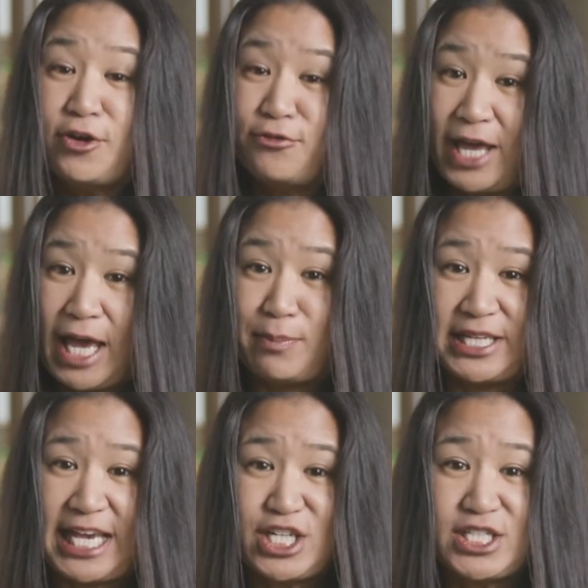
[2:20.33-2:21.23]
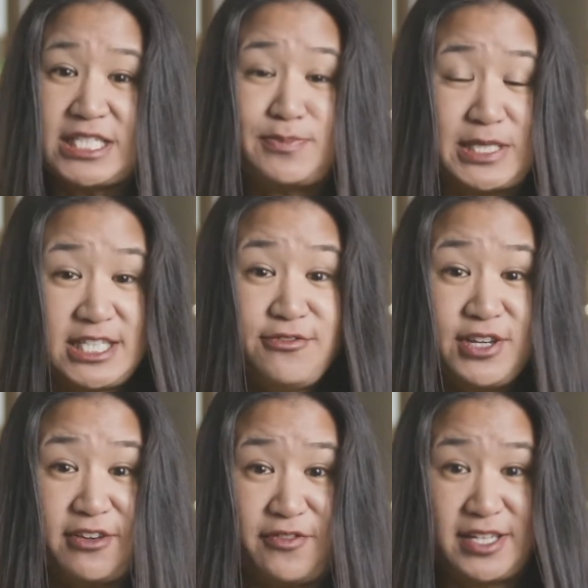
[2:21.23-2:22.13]
For
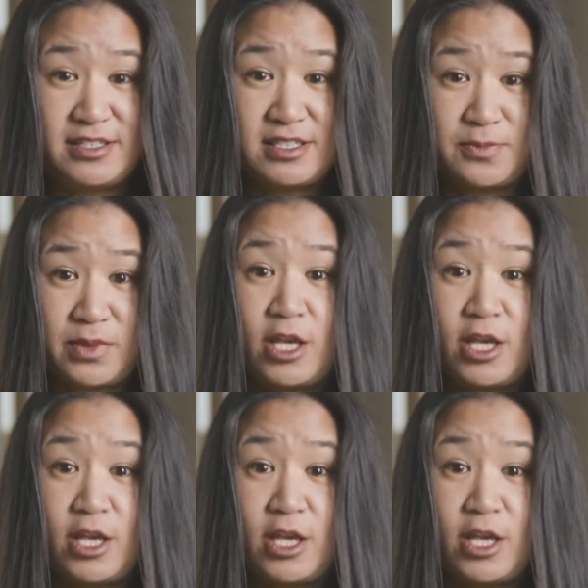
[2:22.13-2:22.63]
application-specific events,